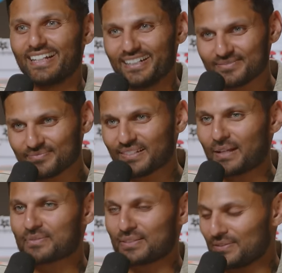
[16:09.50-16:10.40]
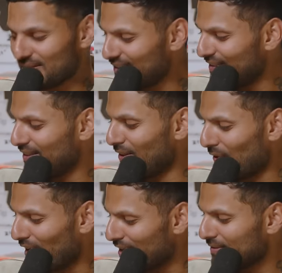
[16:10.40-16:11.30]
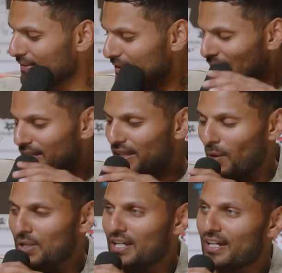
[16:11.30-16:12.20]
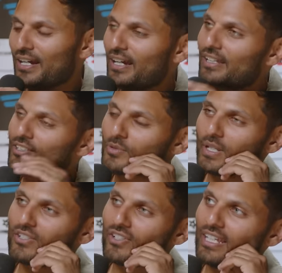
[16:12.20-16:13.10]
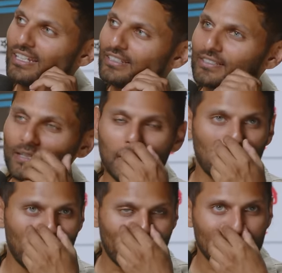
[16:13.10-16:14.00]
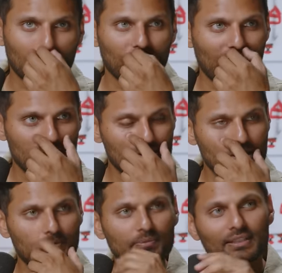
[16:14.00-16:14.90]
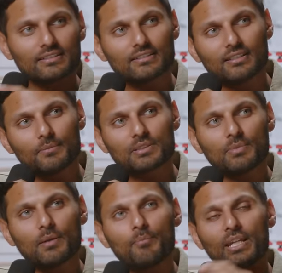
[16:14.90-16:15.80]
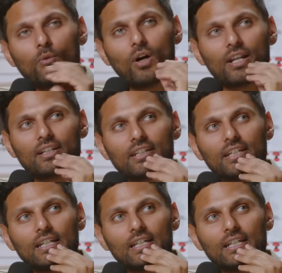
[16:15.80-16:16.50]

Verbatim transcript: Yeah, absolutely. All right. Now I want to switch into back into relationships, because it seems to be a big one.